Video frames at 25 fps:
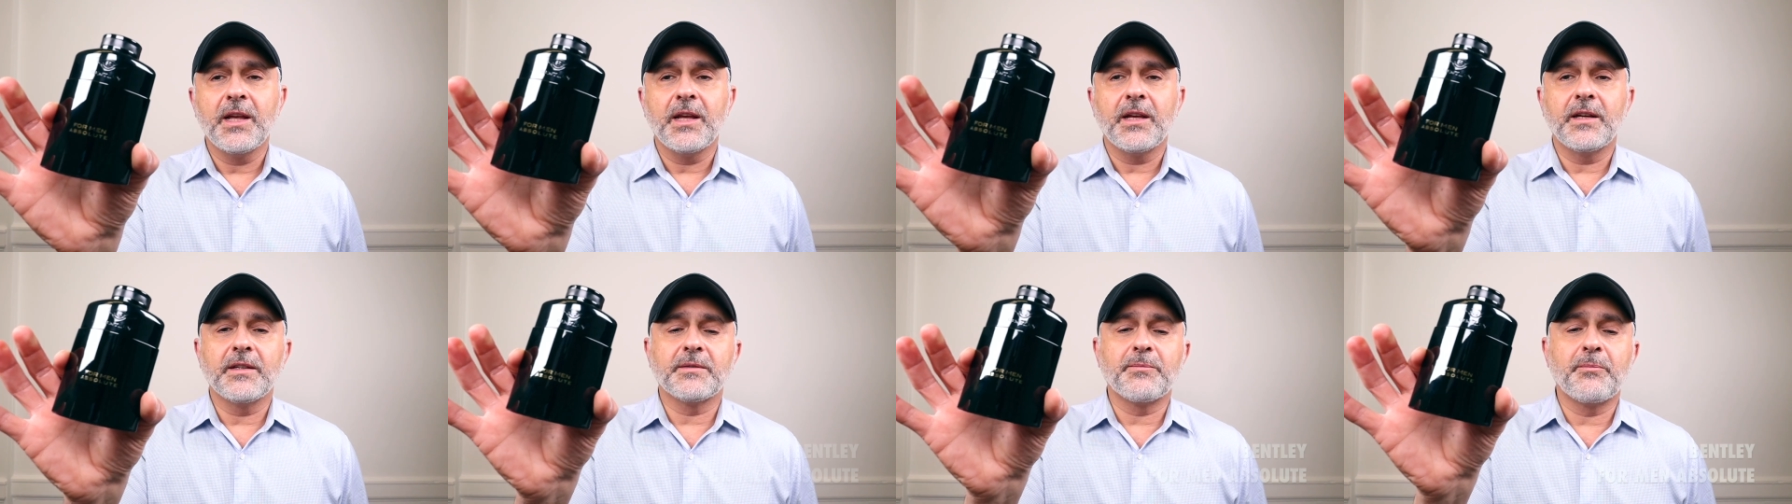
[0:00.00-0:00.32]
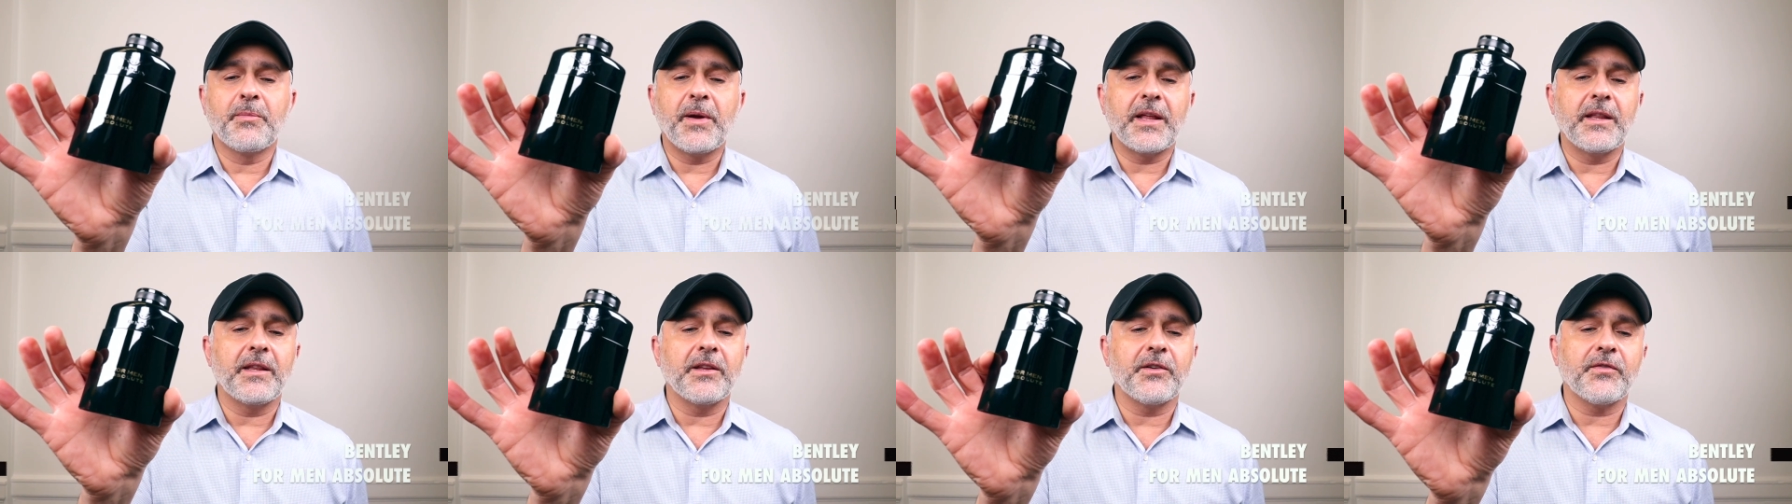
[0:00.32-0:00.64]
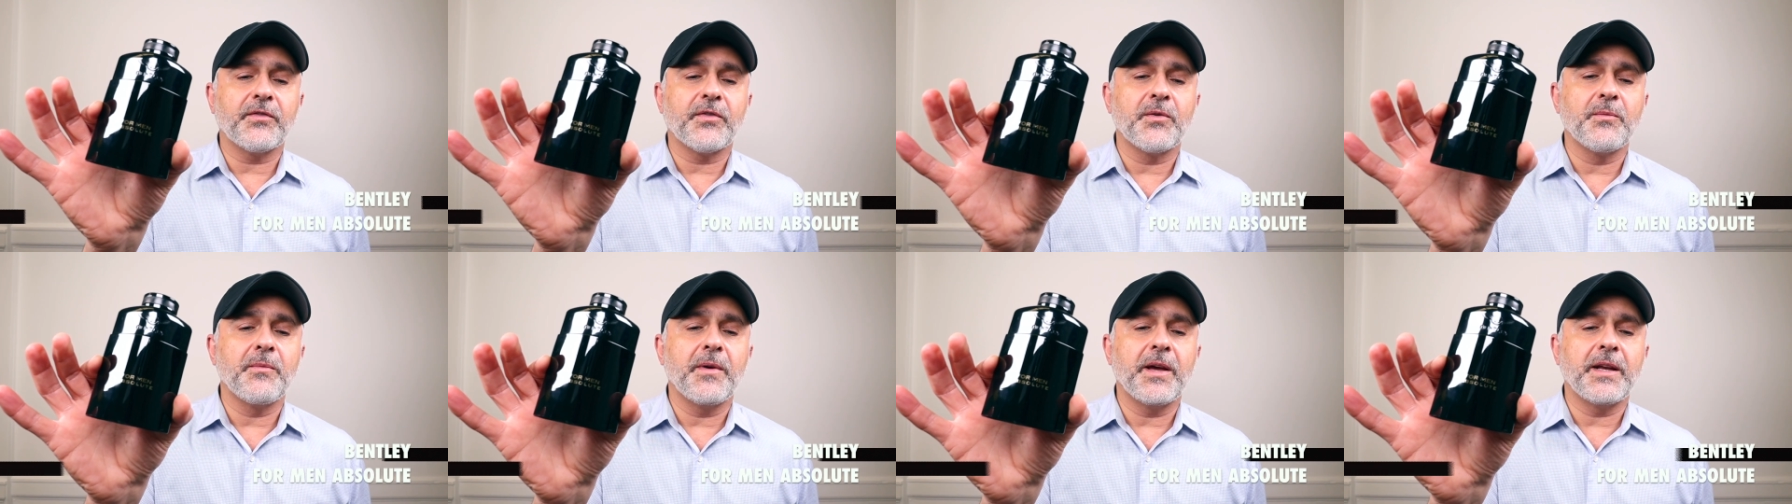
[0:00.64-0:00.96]
is Bentley
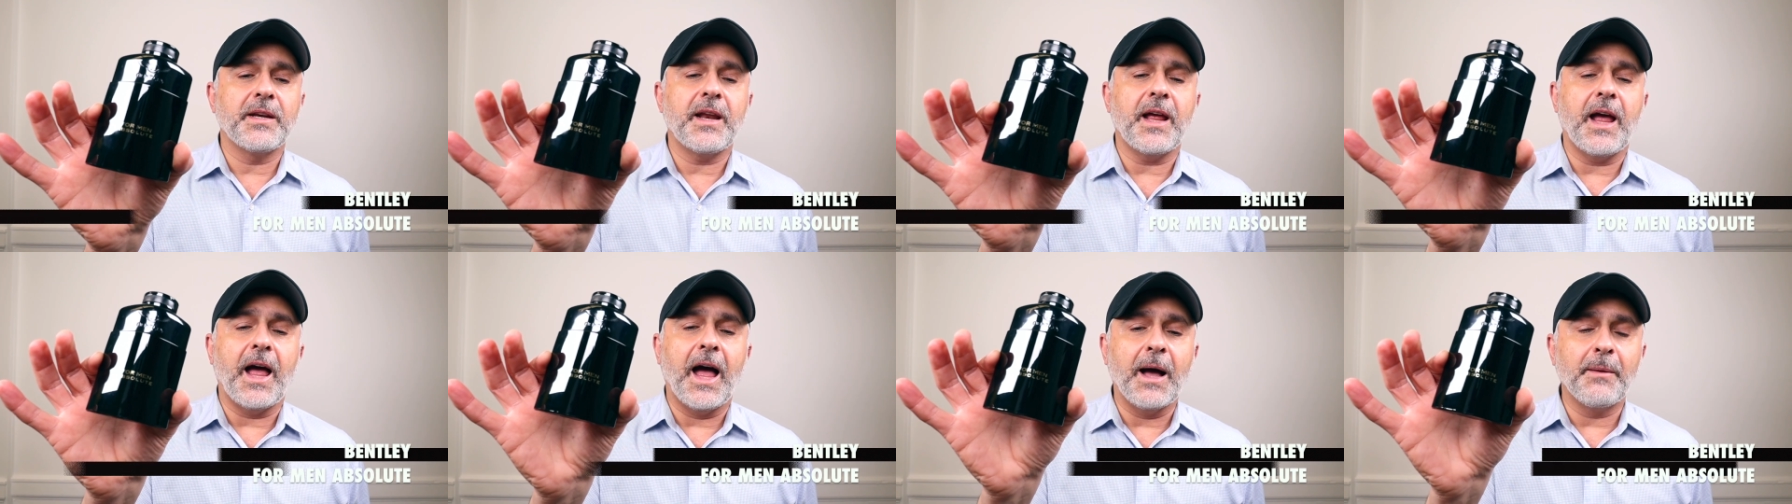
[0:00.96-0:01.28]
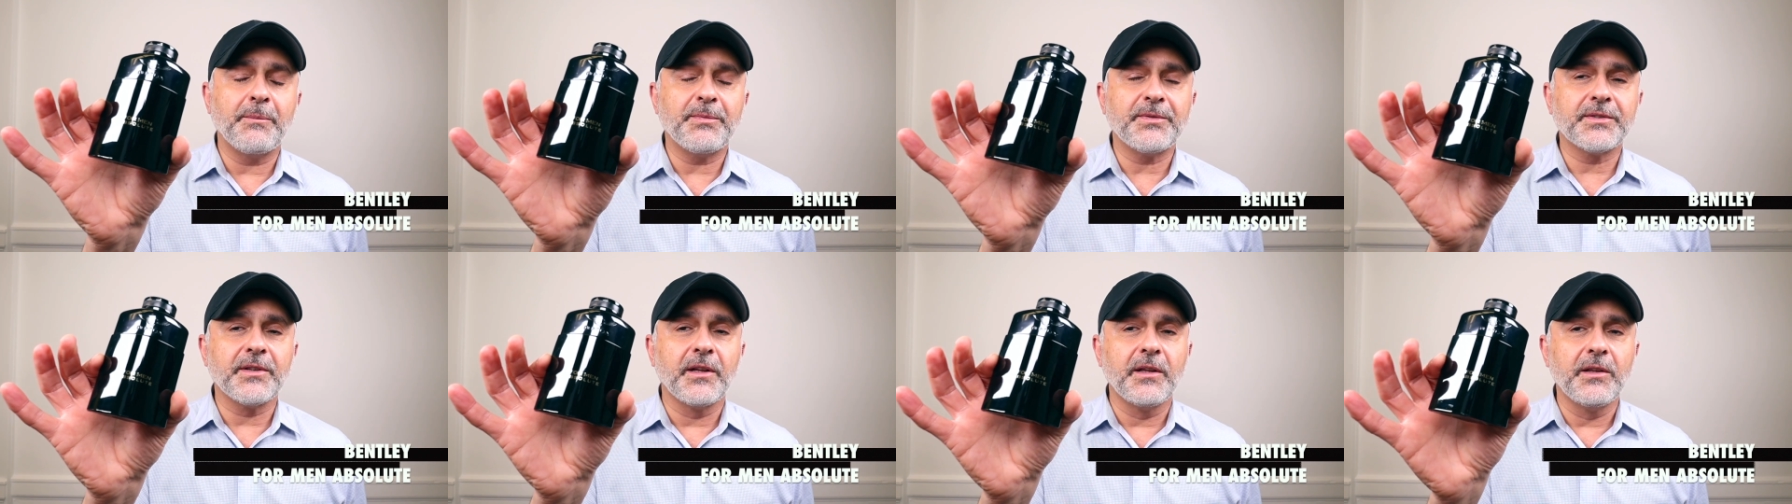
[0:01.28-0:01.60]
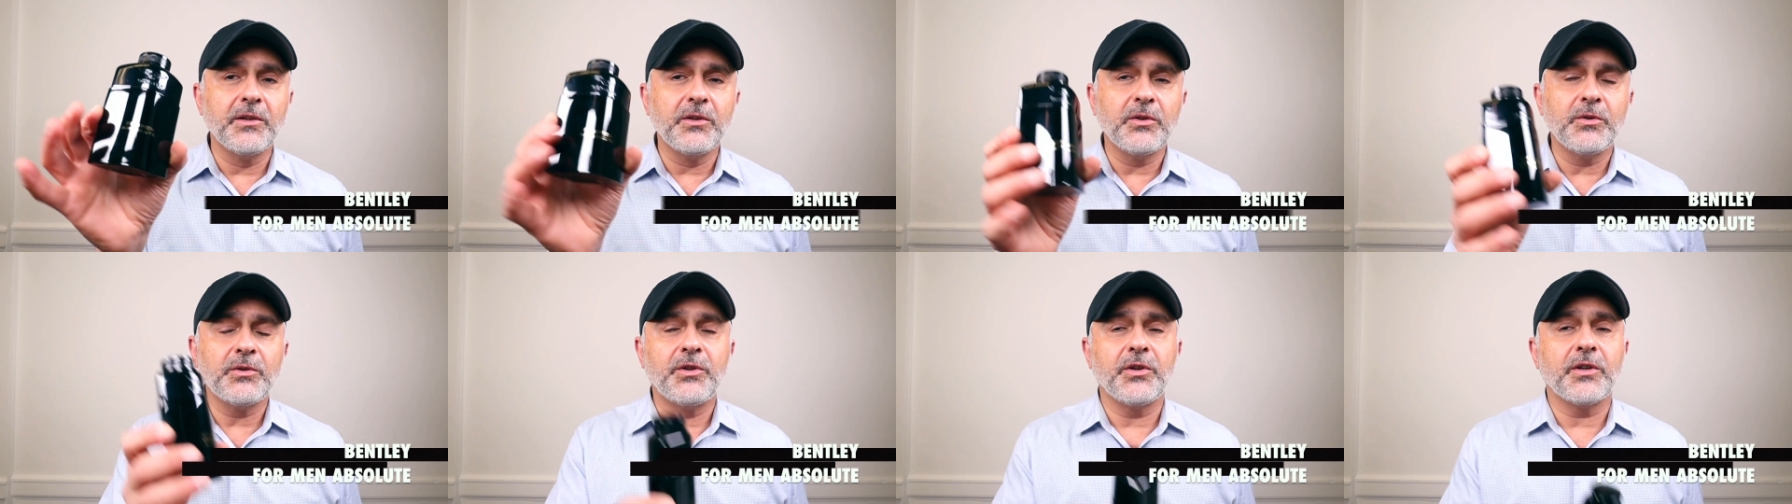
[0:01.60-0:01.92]
for Men
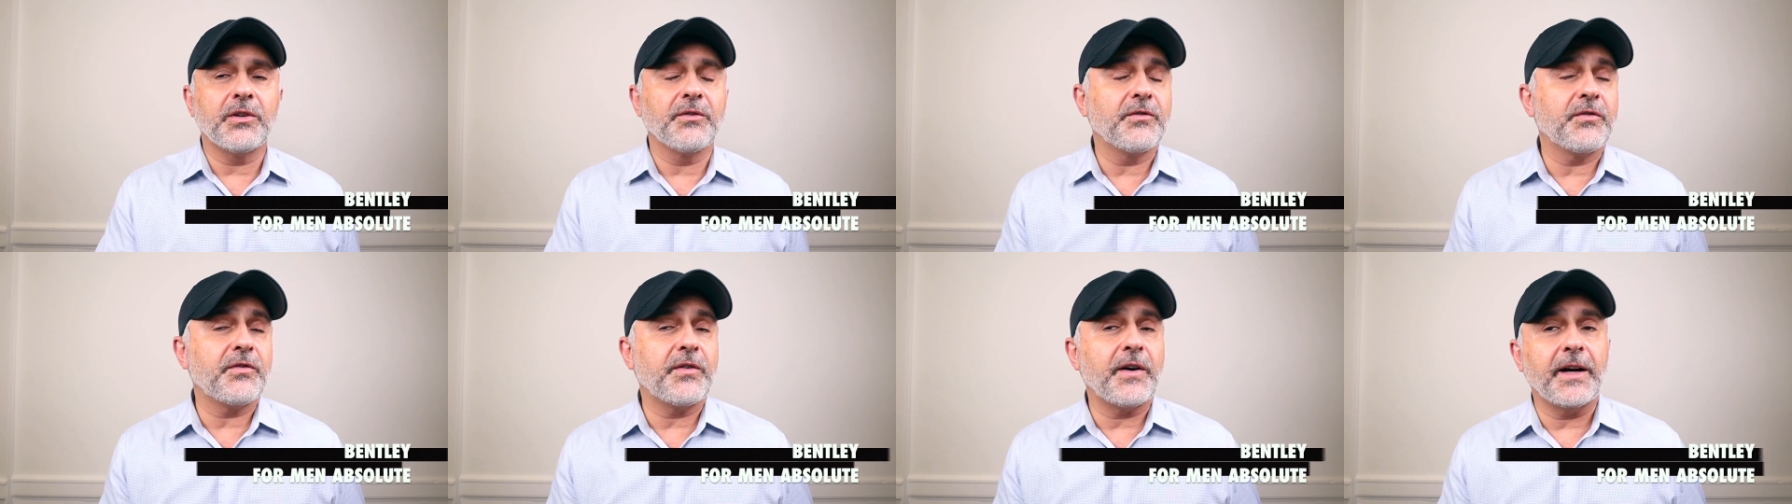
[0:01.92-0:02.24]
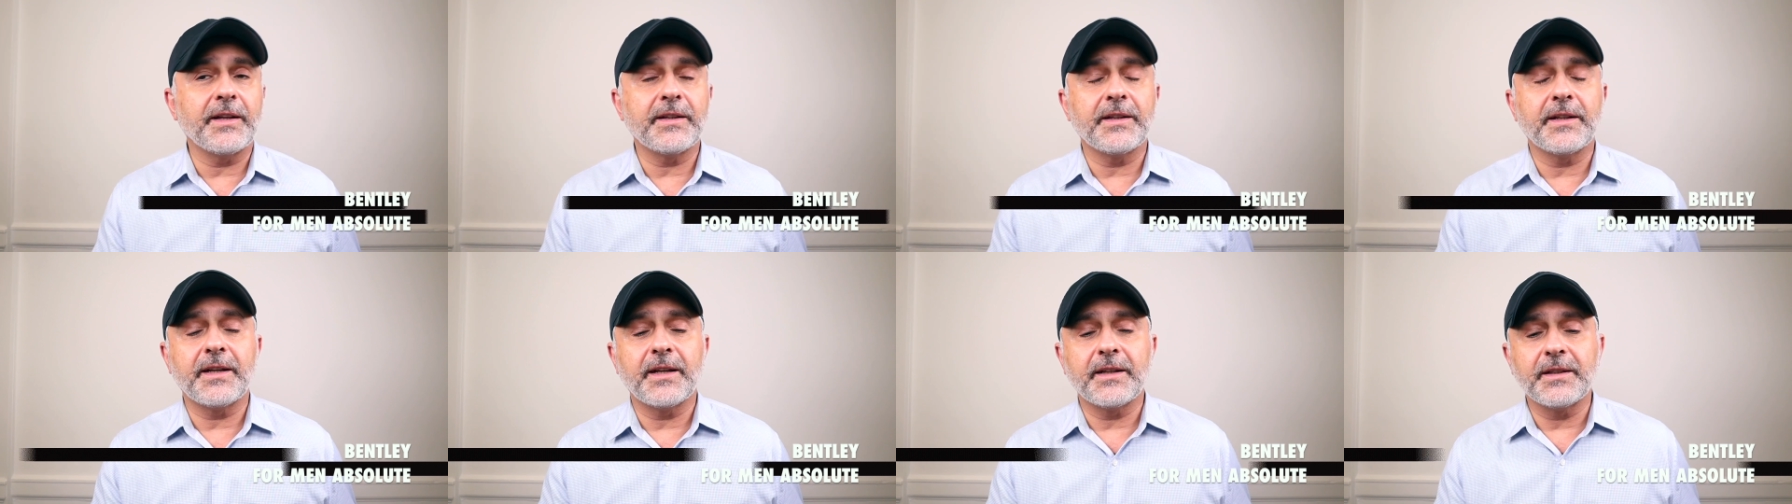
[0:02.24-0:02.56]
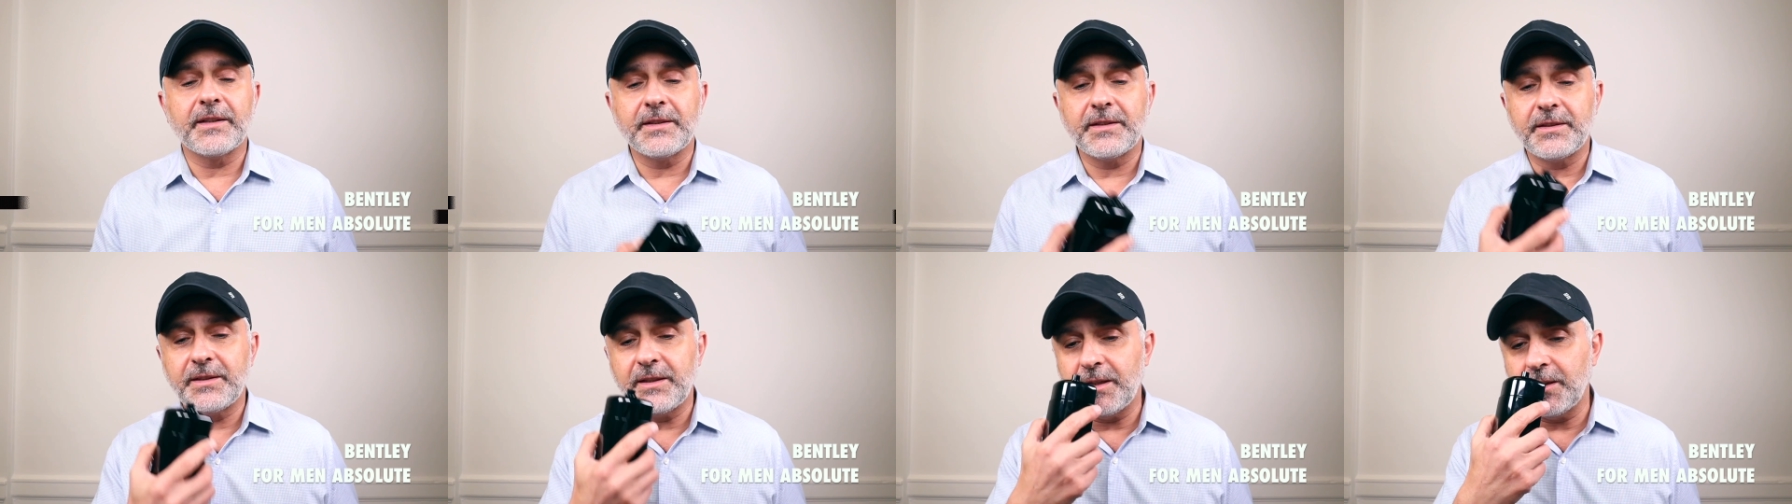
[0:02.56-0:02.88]
Absolute. You can find it at
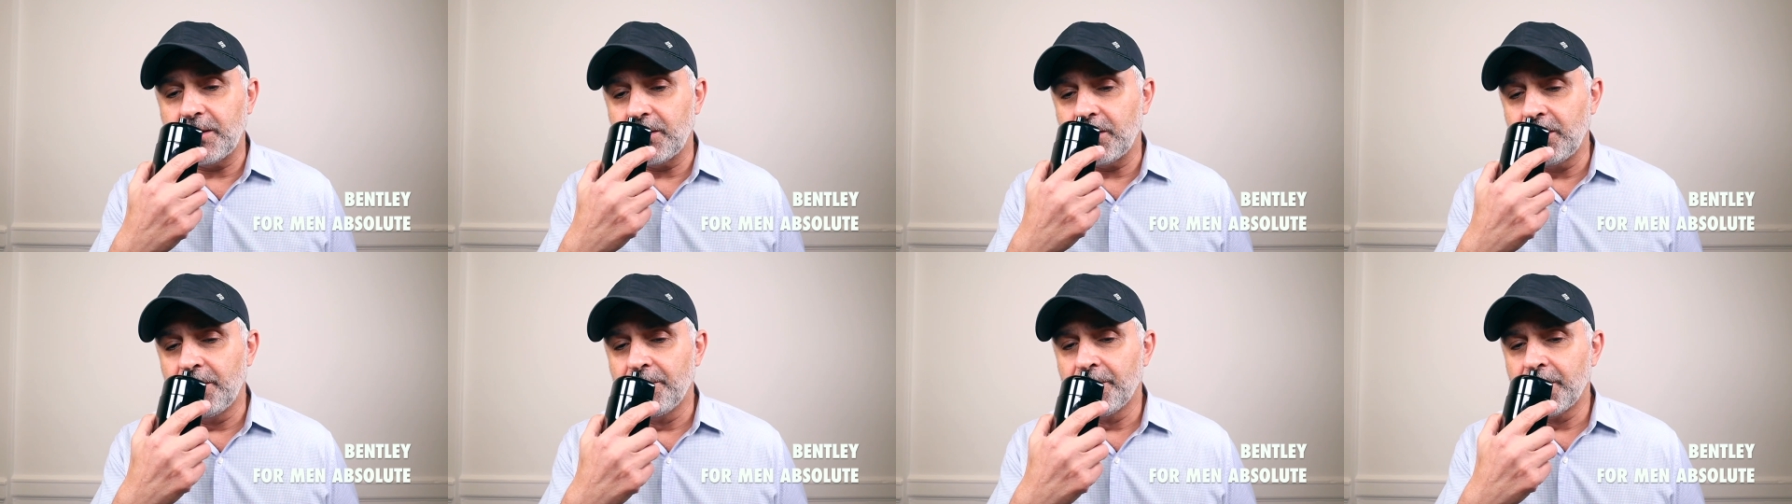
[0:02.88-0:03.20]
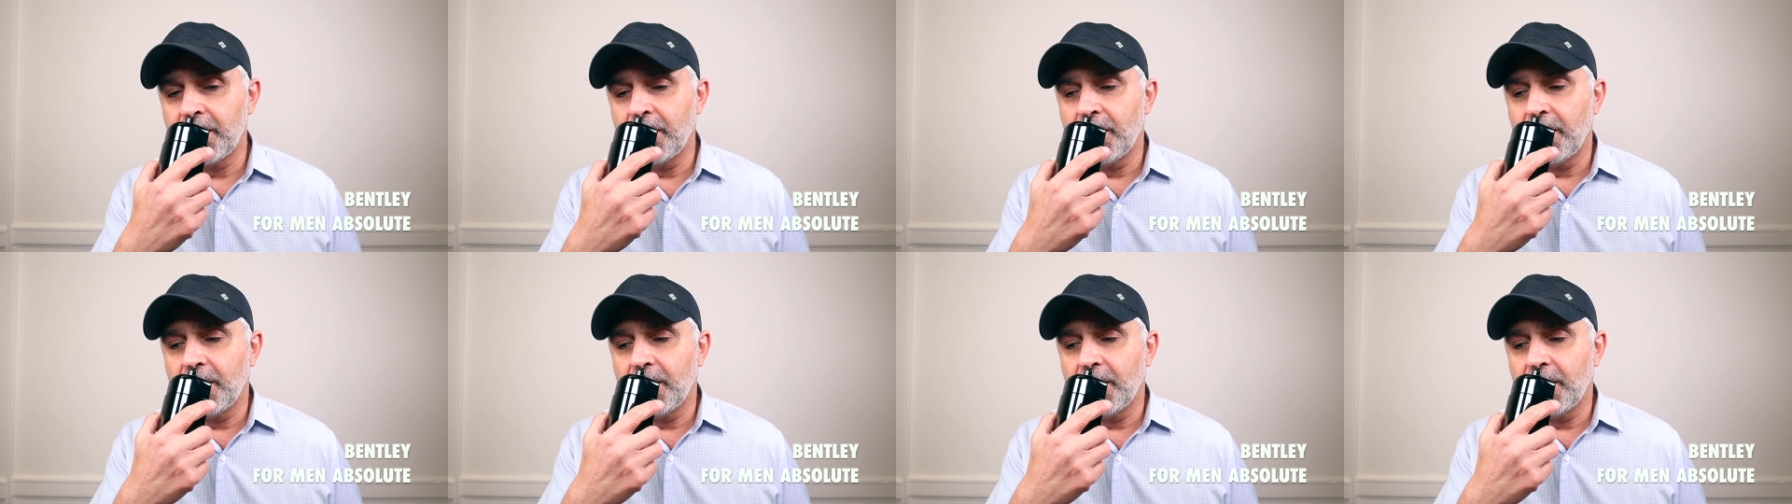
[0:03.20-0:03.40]
a deal.